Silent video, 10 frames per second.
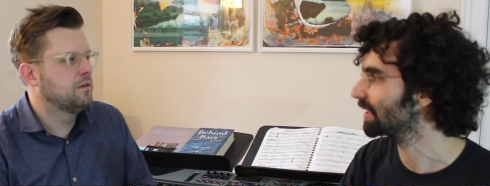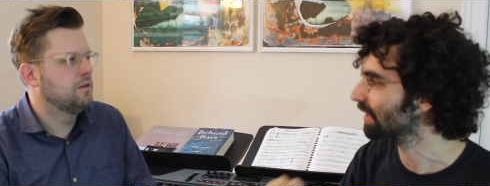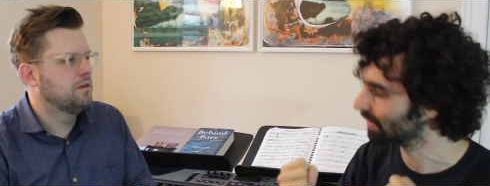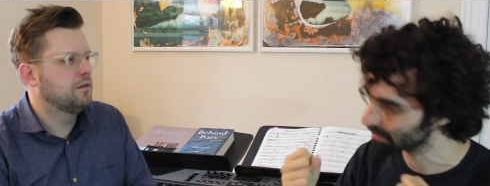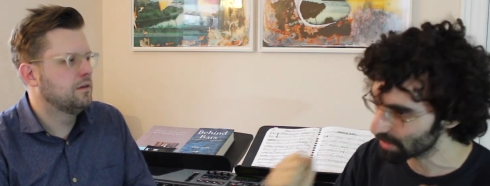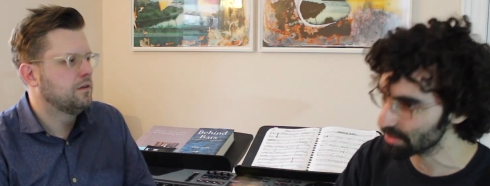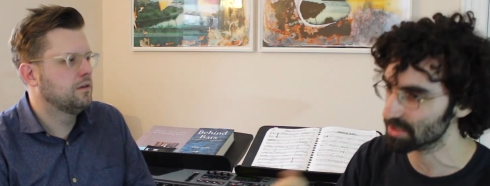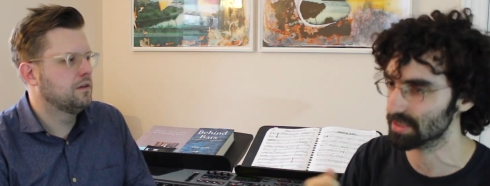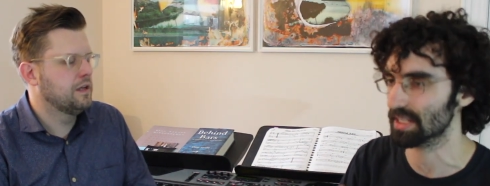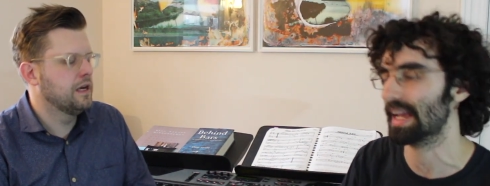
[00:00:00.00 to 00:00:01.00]
Speaker 1: be a
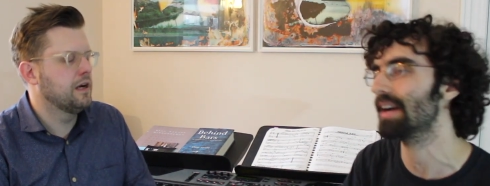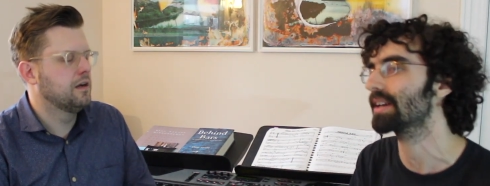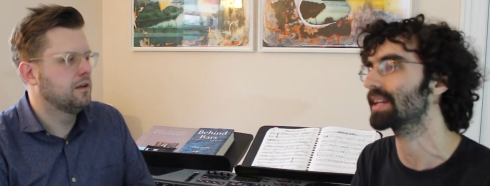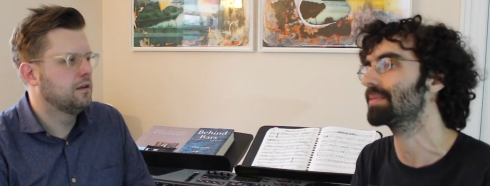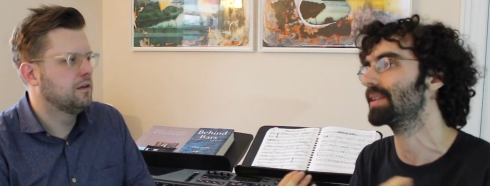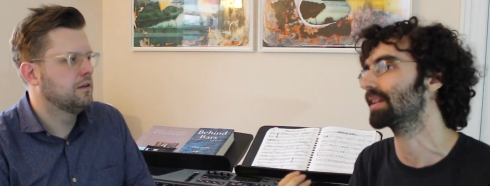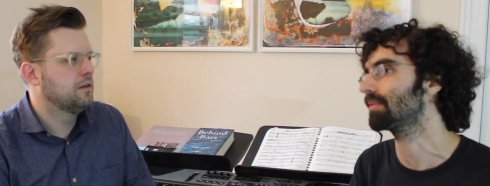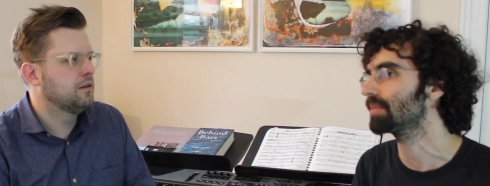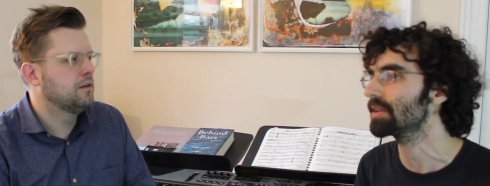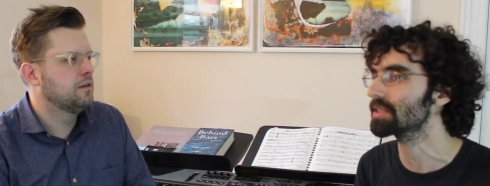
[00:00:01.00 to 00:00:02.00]
composer it's like how could i be a
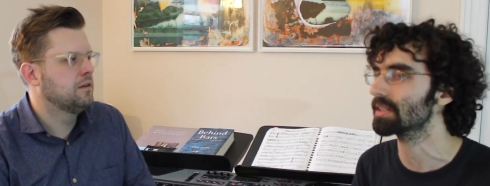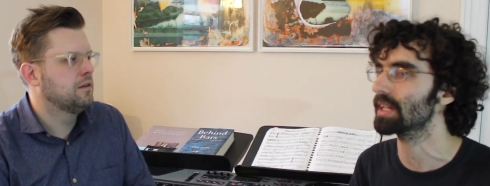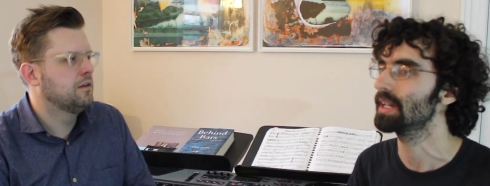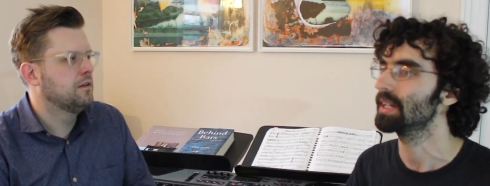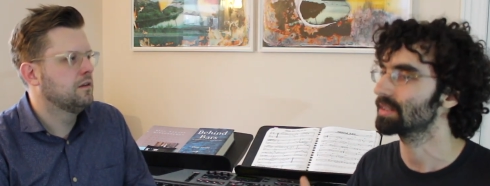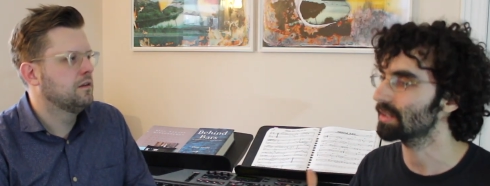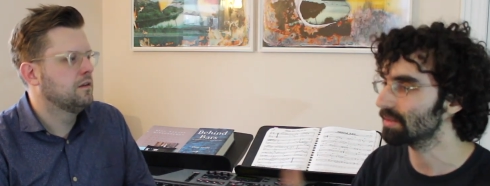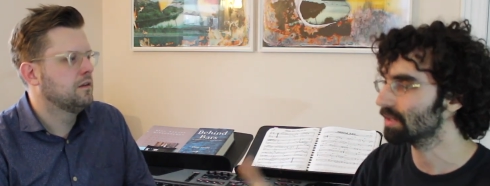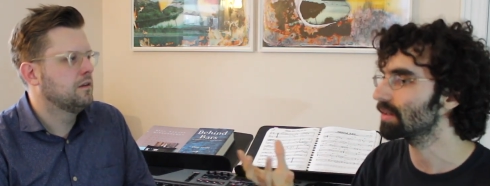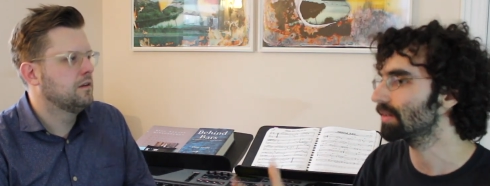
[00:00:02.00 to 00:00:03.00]
composer i
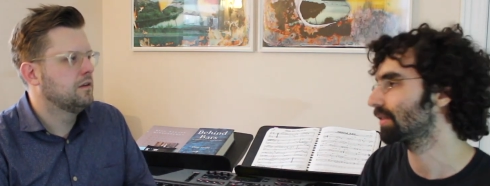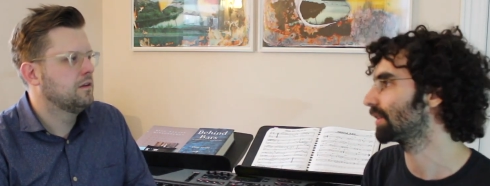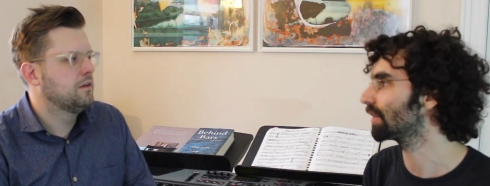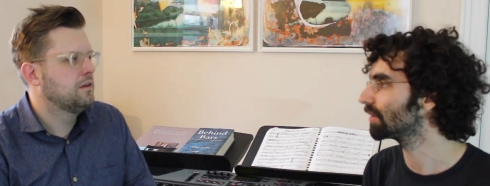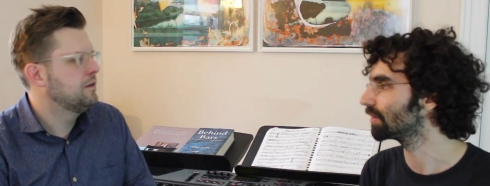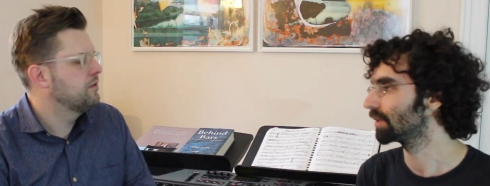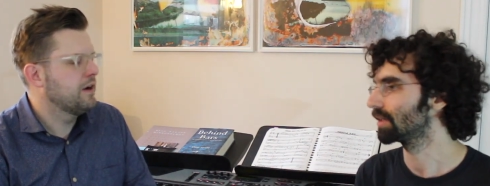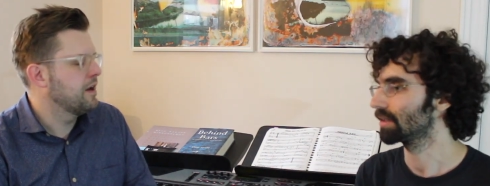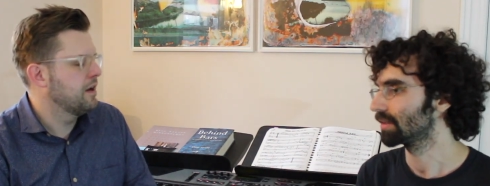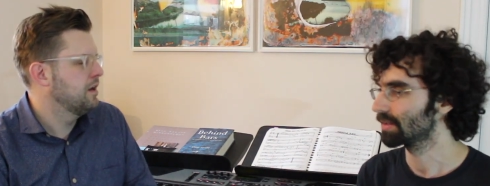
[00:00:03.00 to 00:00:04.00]
don't know you know
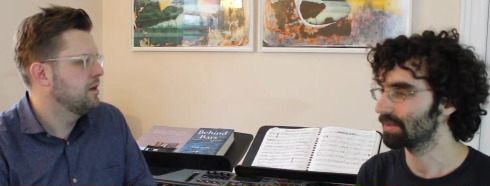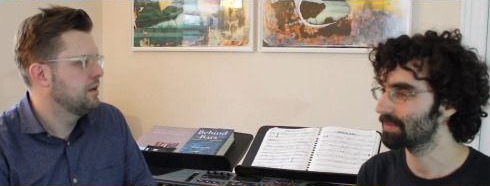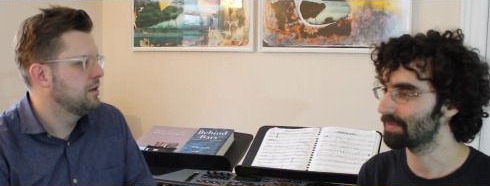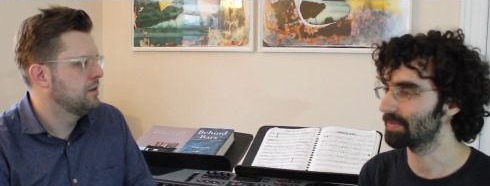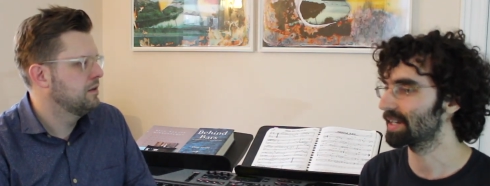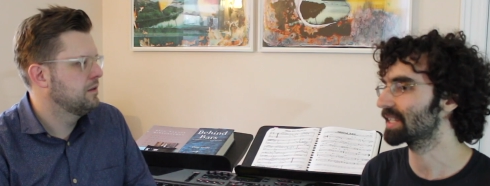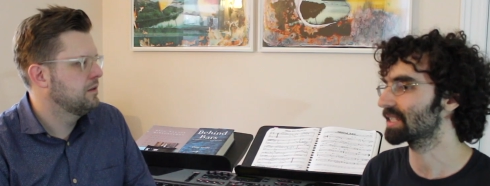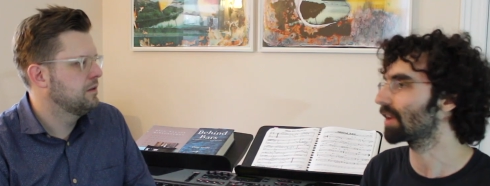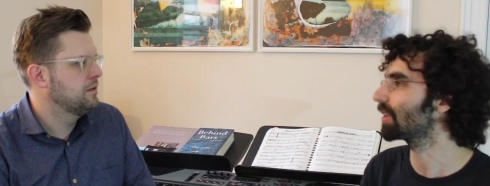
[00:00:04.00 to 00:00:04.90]
right but it's